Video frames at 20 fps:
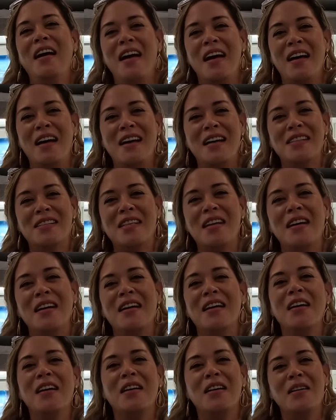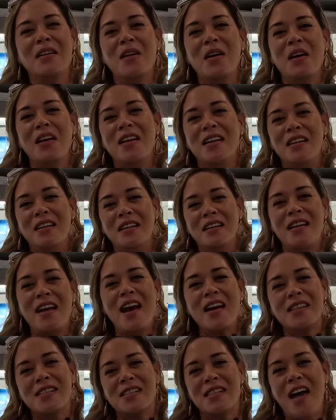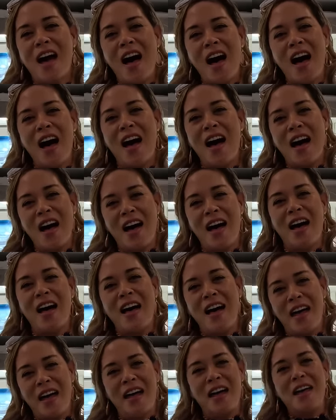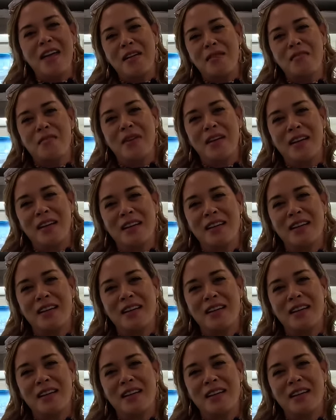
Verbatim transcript: and we'll see you next, next time. time.